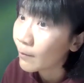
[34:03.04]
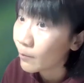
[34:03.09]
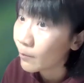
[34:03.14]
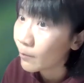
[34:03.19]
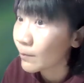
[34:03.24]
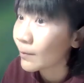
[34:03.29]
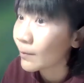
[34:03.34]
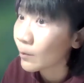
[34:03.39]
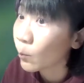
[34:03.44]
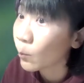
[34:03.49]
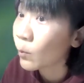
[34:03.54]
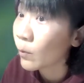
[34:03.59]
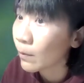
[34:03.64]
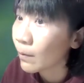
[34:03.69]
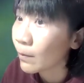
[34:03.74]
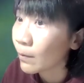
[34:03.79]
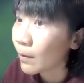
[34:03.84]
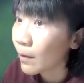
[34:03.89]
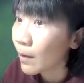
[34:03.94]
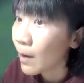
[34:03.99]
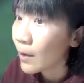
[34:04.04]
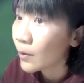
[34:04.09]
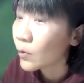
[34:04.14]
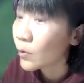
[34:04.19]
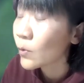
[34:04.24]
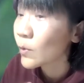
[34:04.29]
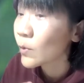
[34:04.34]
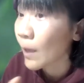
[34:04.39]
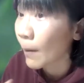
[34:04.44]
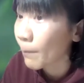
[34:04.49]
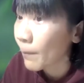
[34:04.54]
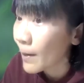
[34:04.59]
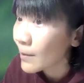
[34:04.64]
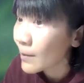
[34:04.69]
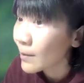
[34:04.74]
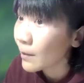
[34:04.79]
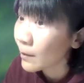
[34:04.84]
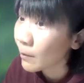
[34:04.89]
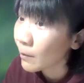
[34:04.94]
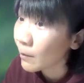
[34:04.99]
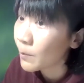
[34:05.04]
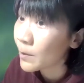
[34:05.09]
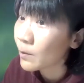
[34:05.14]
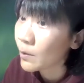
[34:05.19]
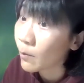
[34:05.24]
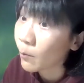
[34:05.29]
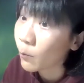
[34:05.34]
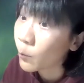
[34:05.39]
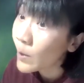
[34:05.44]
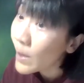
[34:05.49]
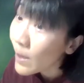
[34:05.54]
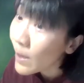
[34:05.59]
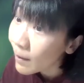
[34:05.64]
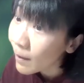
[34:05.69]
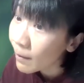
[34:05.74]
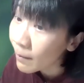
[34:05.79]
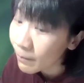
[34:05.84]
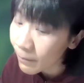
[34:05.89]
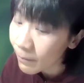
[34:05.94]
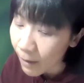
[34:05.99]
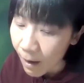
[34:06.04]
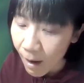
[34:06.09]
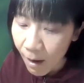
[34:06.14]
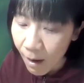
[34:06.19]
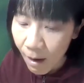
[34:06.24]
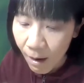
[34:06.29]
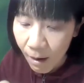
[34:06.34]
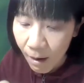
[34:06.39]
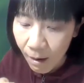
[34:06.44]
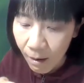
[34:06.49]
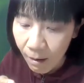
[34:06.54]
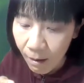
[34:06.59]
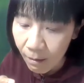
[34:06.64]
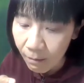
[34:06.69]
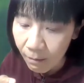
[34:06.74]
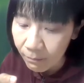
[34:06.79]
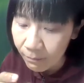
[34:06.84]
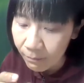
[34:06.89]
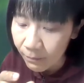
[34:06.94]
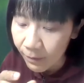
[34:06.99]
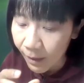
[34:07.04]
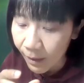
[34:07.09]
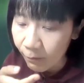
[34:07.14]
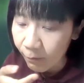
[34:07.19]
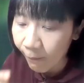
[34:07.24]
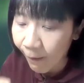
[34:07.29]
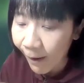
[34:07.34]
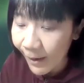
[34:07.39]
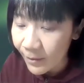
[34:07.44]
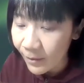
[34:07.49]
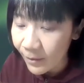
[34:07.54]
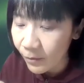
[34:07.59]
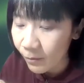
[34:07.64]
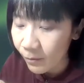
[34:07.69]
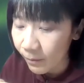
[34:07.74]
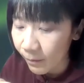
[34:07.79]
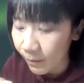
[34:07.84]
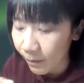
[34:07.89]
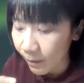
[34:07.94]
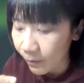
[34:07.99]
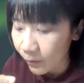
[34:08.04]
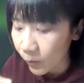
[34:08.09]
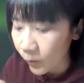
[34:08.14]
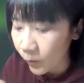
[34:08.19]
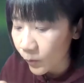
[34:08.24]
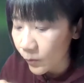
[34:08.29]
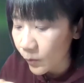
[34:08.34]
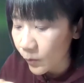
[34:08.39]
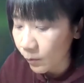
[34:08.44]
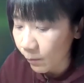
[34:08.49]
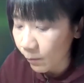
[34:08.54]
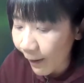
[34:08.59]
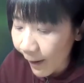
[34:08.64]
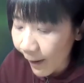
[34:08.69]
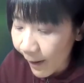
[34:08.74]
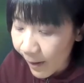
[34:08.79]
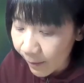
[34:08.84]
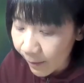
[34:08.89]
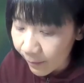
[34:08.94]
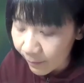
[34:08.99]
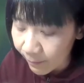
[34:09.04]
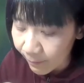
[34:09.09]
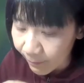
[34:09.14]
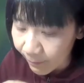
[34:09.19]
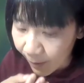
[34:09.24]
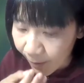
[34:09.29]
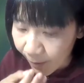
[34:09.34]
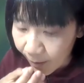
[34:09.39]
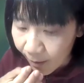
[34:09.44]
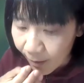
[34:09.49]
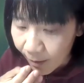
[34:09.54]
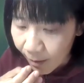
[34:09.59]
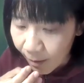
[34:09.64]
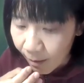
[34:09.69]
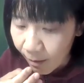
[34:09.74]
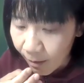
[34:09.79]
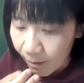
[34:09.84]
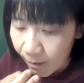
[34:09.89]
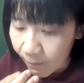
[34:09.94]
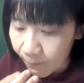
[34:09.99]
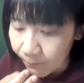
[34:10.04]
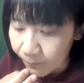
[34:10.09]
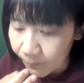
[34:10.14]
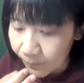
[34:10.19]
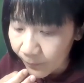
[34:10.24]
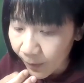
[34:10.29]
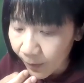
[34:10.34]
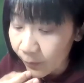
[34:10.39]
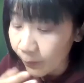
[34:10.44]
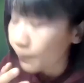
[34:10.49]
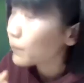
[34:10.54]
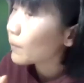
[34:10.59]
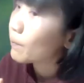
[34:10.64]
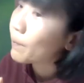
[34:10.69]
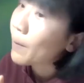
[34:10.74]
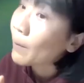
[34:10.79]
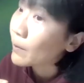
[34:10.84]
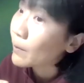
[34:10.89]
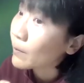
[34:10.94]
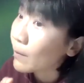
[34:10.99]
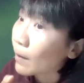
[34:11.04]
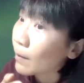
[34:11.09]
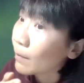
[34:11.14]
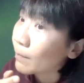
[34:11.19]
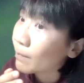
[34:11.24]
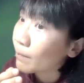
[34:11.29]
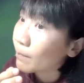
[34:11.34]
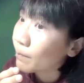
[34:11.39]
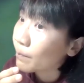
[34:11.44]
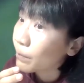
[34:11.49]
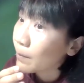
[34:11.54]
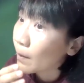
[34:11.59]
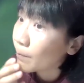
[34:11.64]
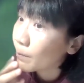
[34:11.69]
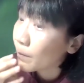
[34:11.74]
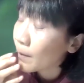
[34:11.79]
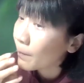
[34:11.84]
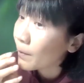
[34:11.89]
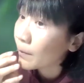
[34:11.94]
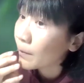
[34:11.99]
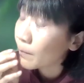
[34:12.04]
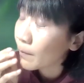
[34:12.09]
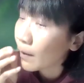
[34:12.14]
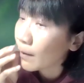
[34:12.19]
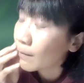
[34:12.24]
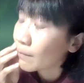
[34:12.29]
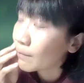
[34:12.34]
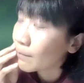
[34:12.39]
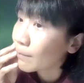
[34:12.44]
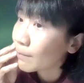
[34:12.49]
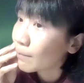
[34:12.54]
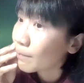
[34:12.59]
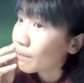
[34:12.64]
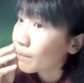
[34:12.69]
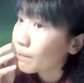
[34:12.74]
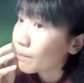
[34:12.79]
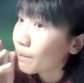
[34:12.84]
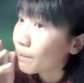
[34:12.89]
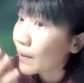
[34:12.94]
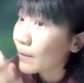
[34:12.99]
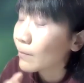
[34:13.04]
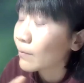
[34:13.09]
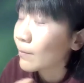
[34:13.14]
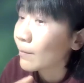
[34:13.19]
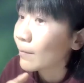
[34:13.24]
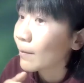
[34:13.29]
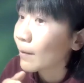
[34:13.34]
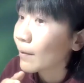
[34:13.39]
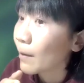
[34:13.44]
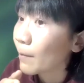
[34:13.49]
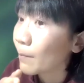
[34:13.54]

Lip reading: or during the war to suppress individual freedom, like rights to go to strike and public private personal